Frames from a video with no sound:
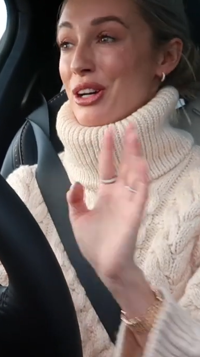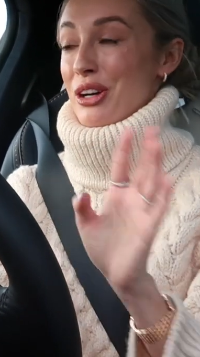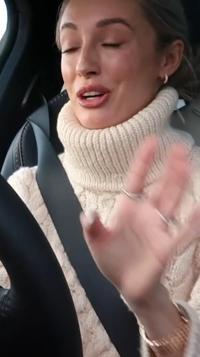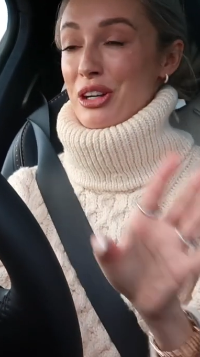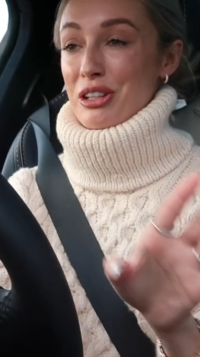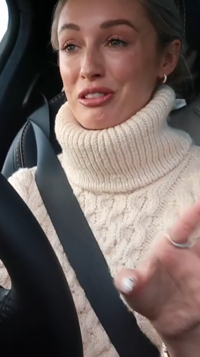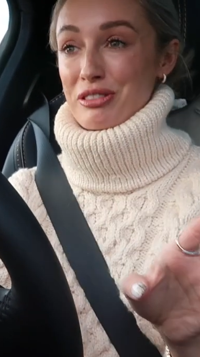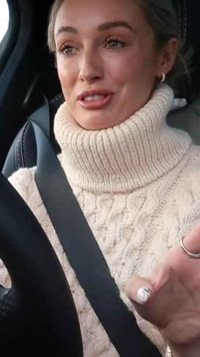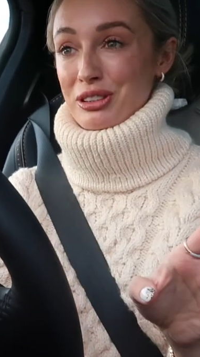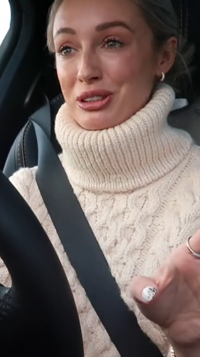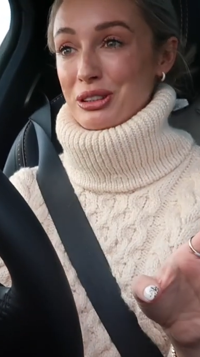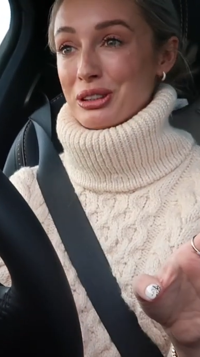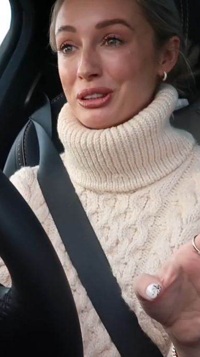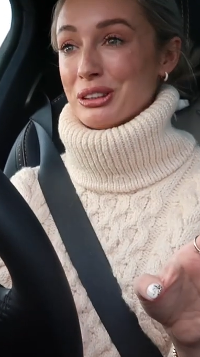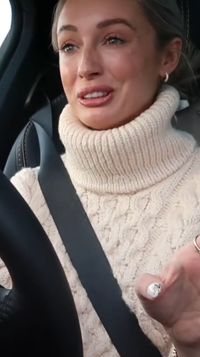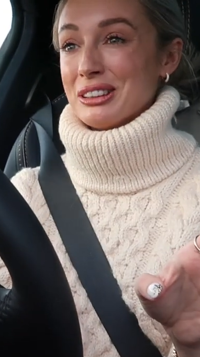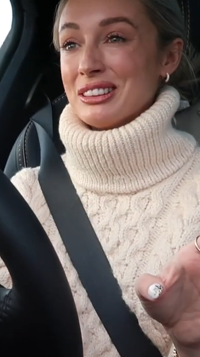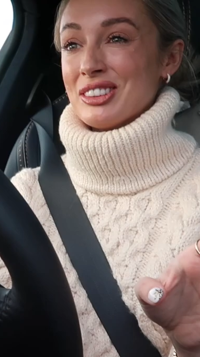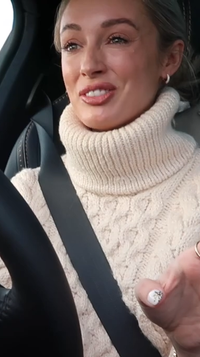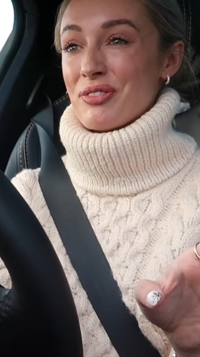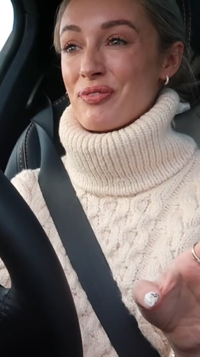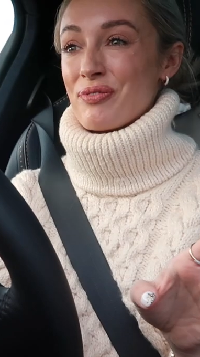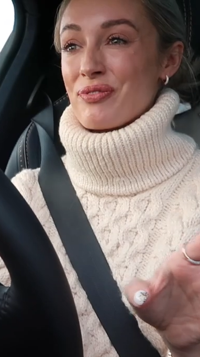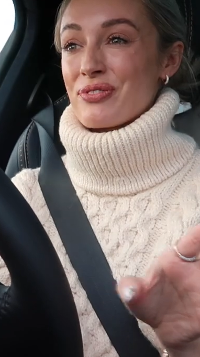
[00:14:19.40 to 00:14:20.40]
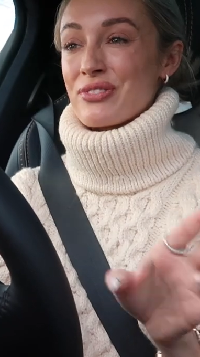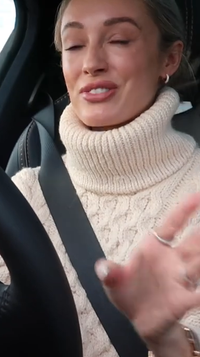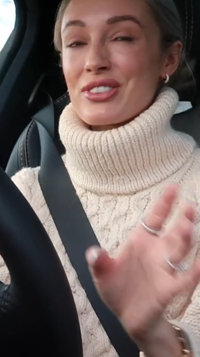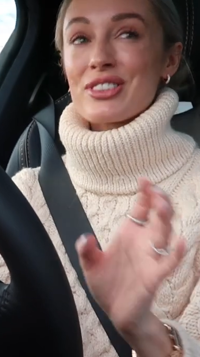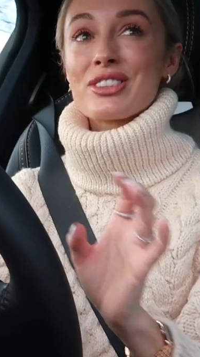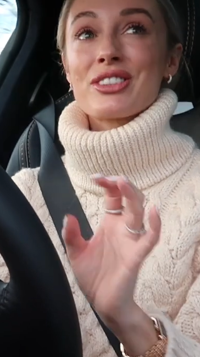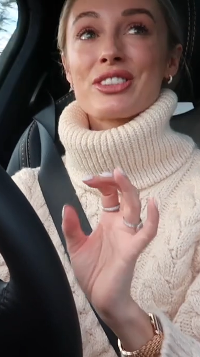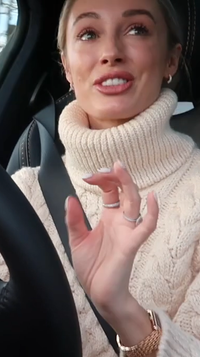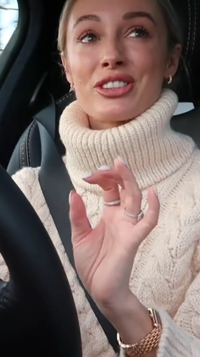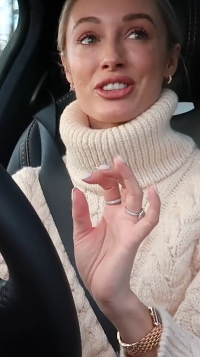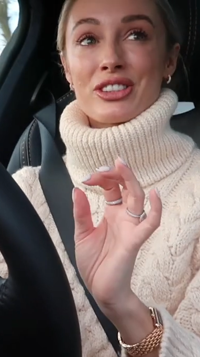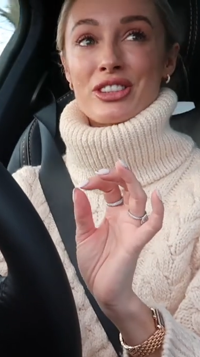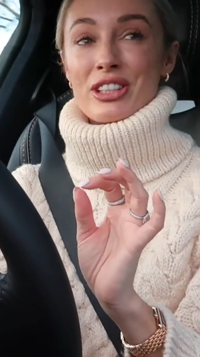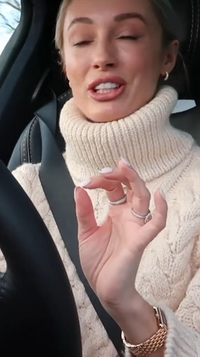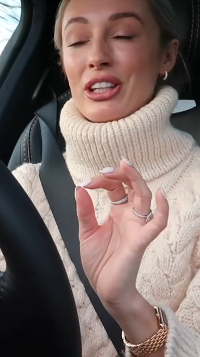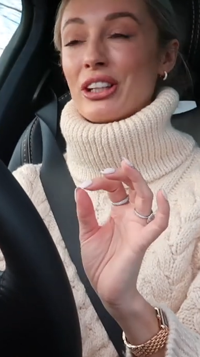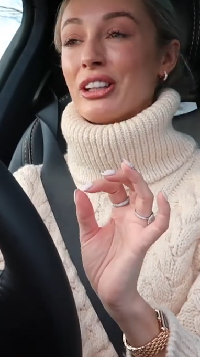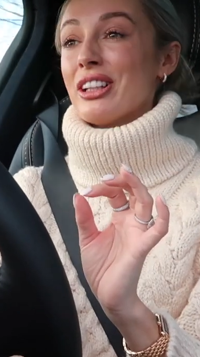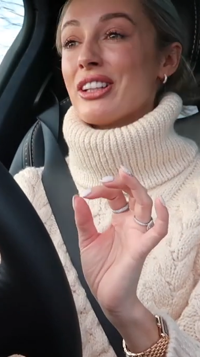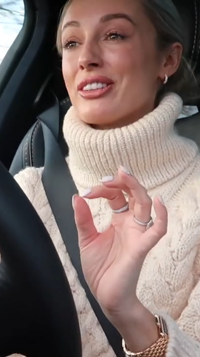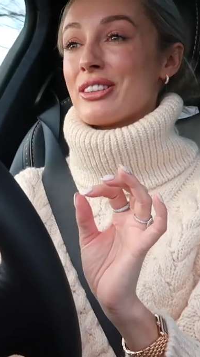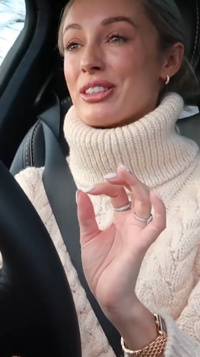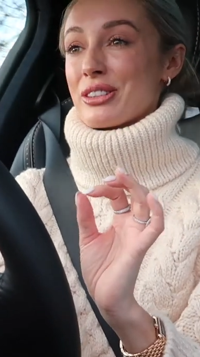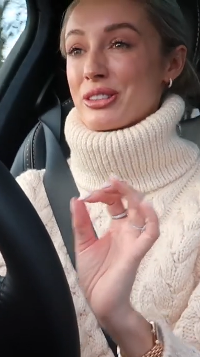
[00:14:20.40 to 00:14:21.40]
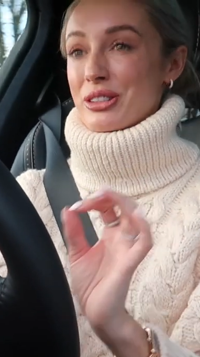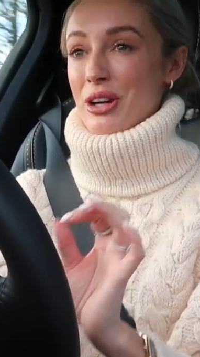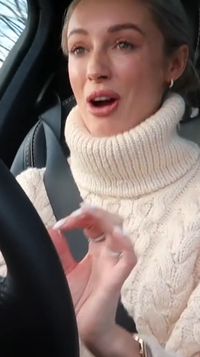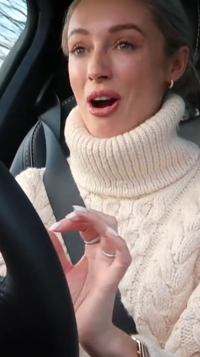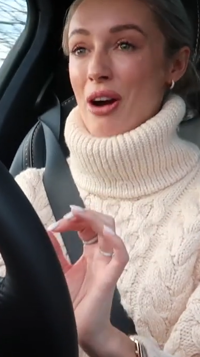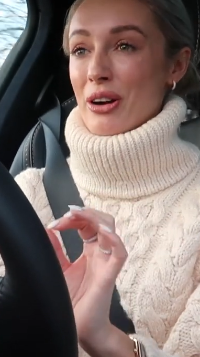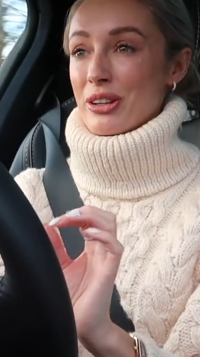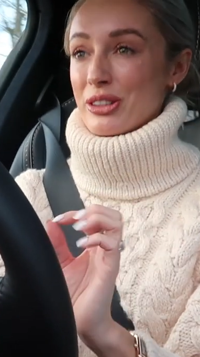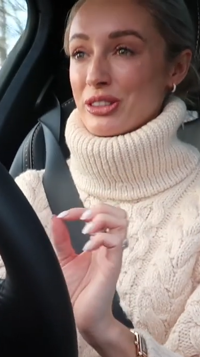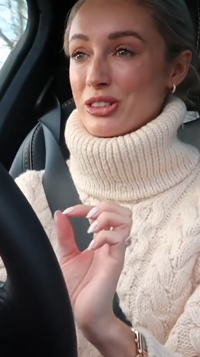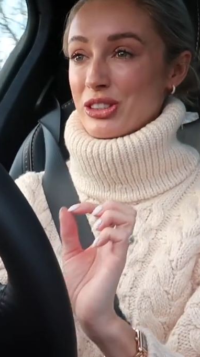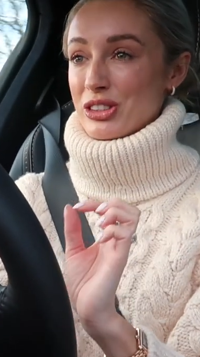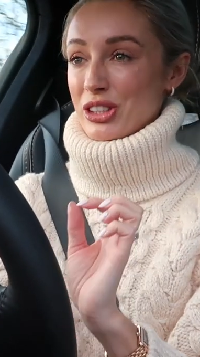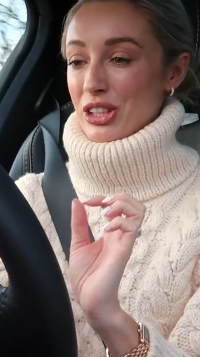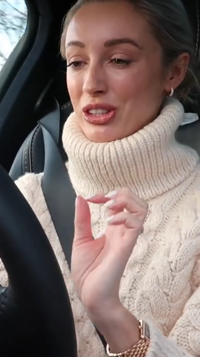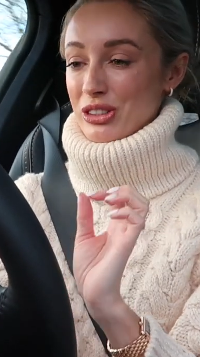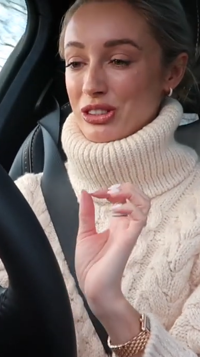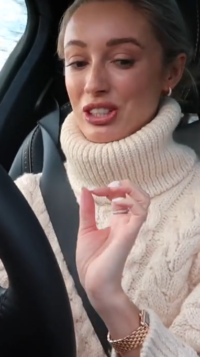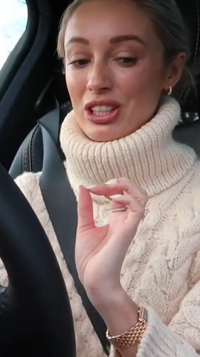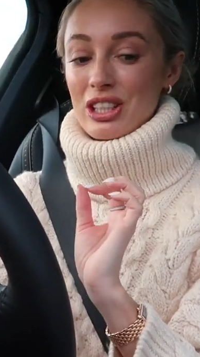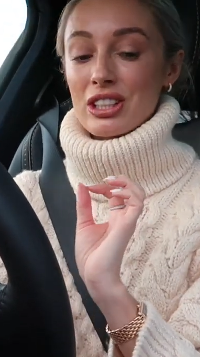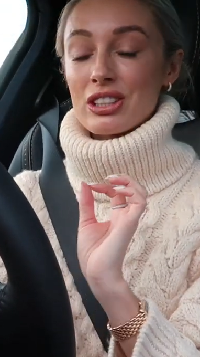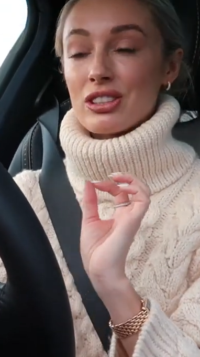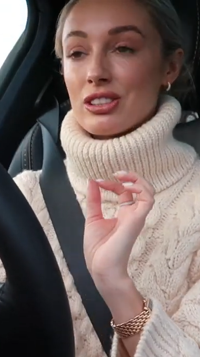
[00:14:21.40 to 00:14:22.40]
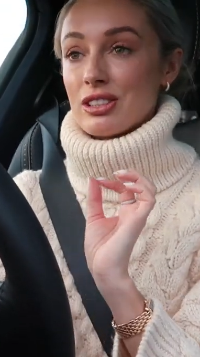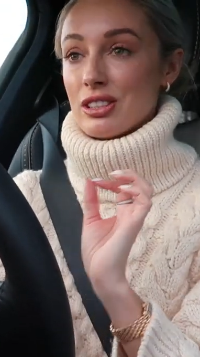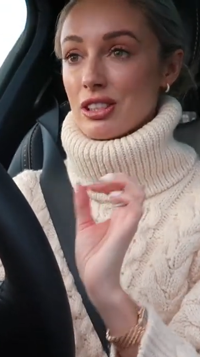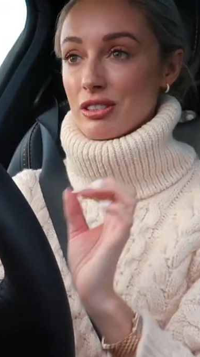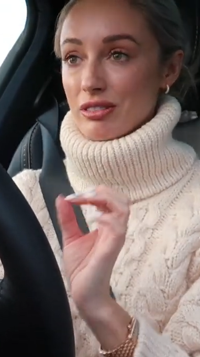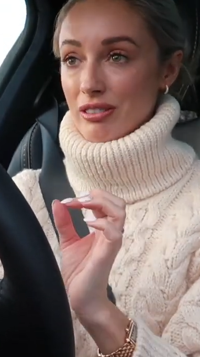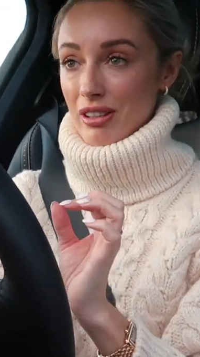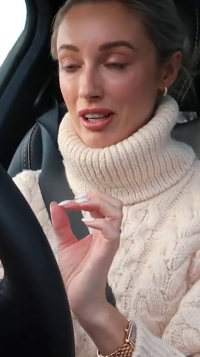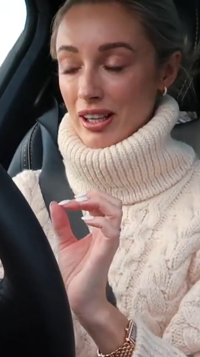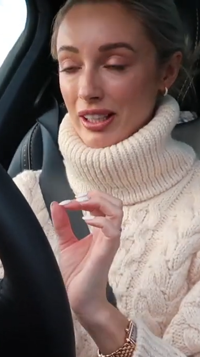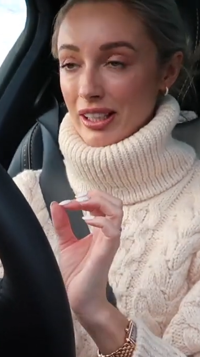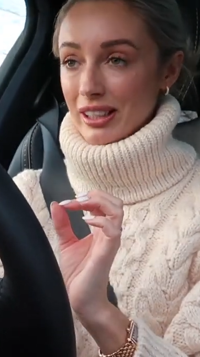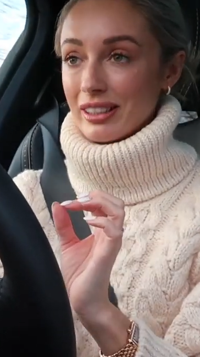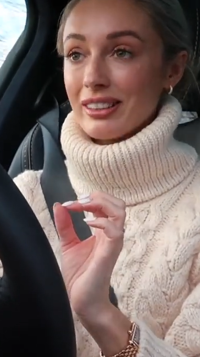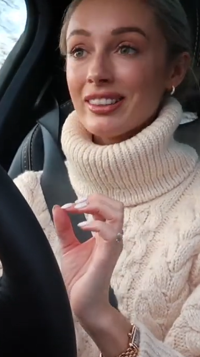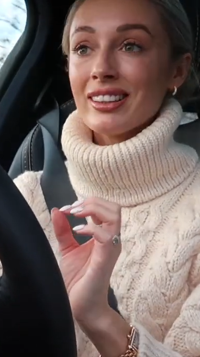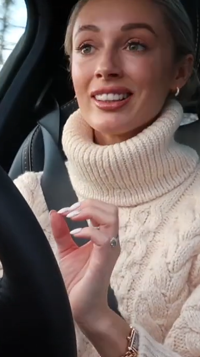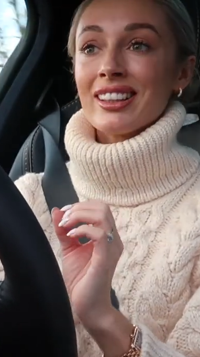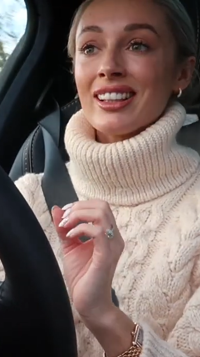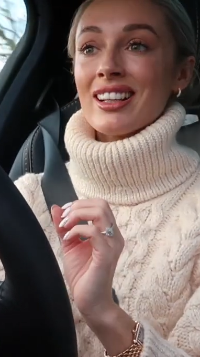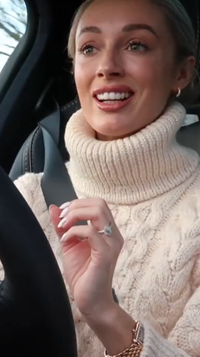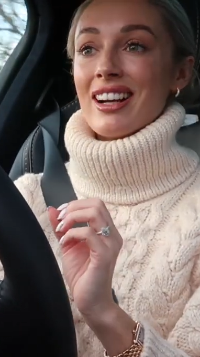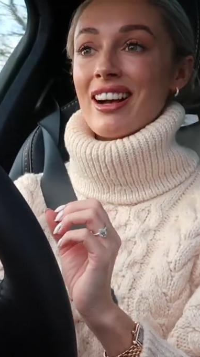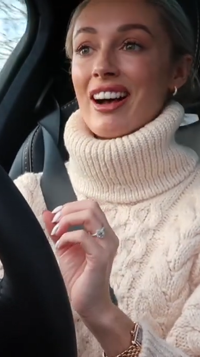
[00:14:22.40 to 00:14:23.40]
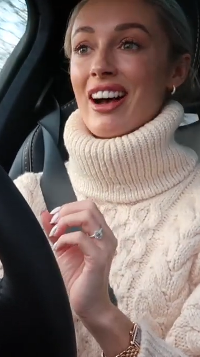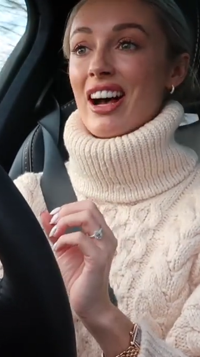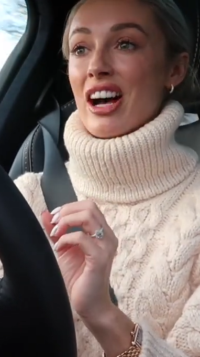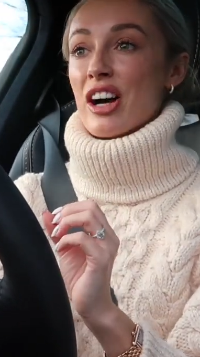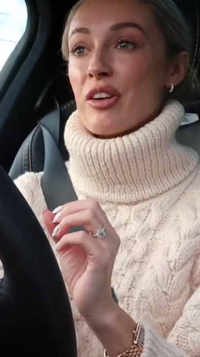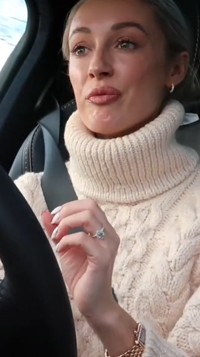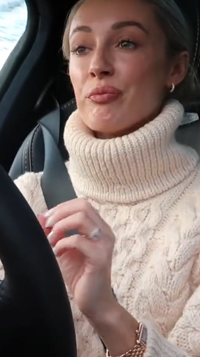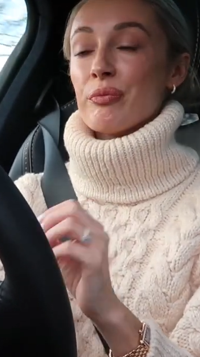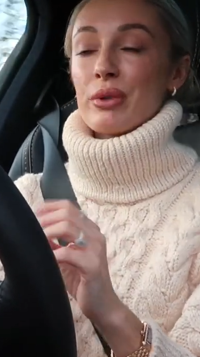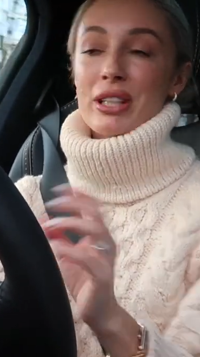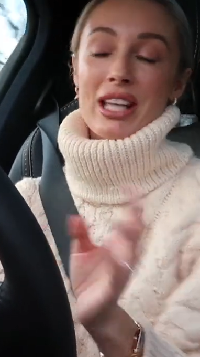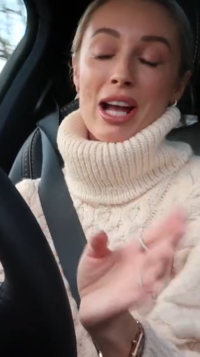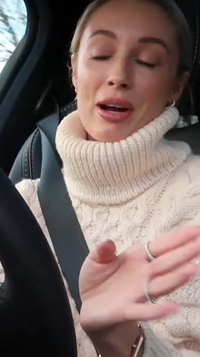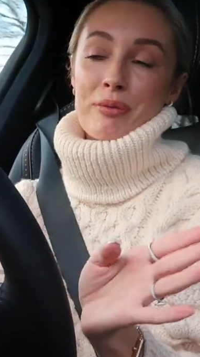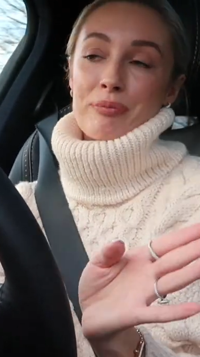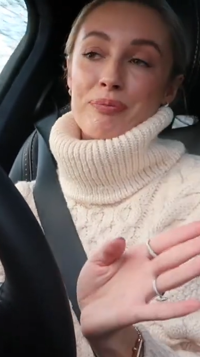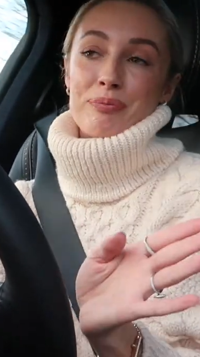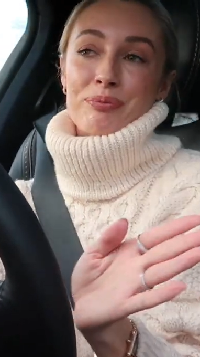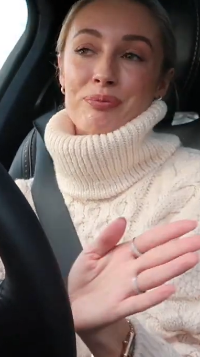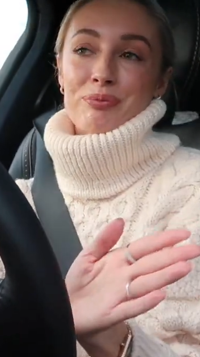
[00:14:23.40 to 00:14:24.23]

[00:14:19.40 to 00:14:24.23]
Overall, still, this car is just divine. Um, but yeah,